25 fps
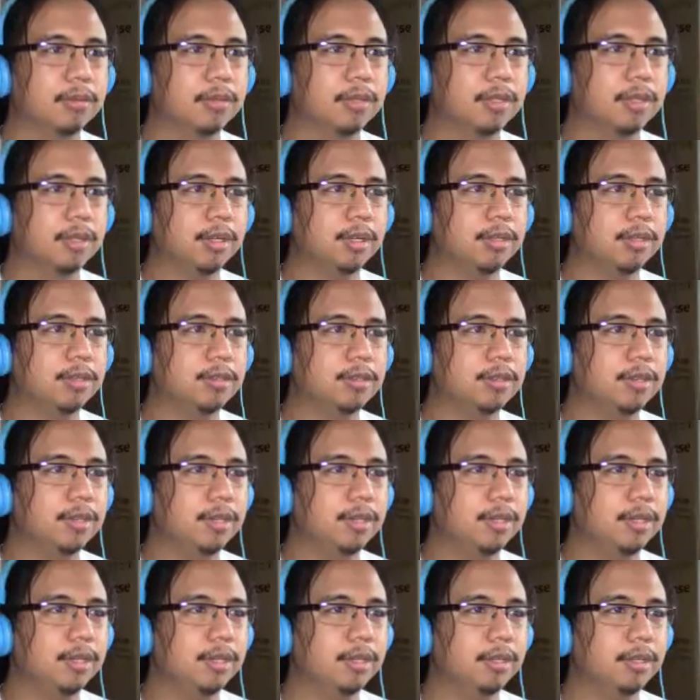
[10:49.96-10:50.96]
dead
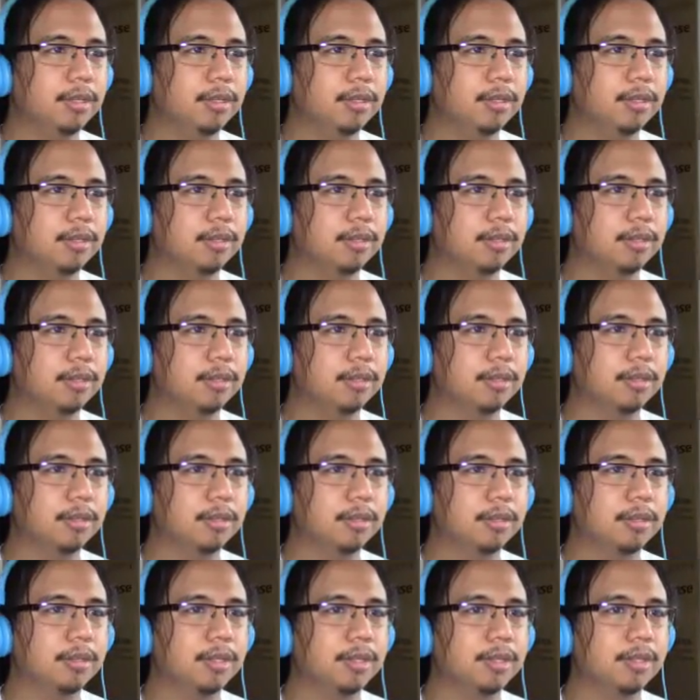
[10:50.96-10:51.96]
tree,
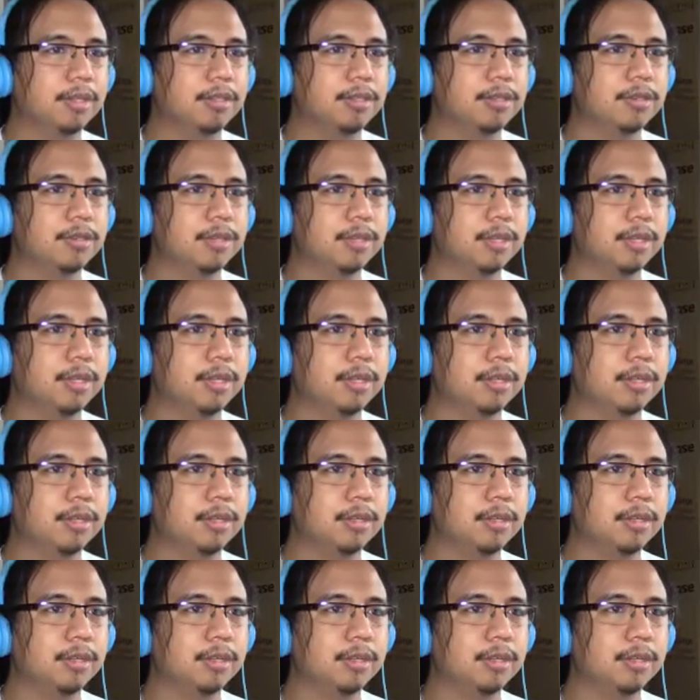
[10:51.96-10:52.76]
another dead tree,